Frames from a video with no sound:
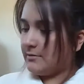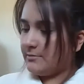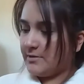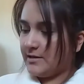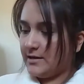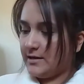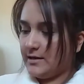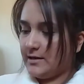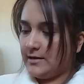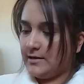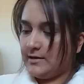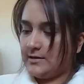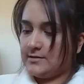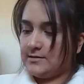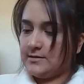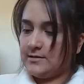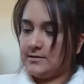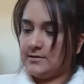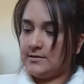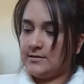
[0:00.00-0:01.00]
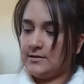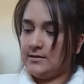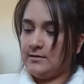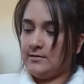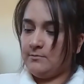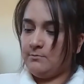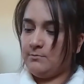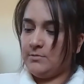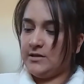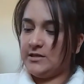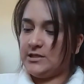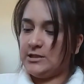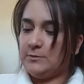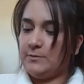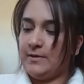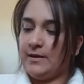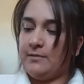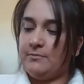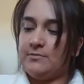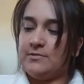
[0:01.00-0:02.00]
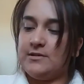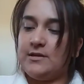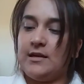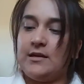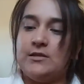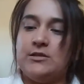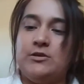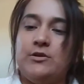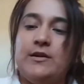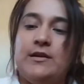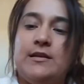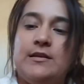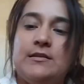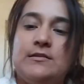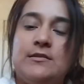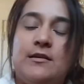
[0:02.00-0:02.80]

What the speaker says: I'm gonna get is this Beach Babe texturing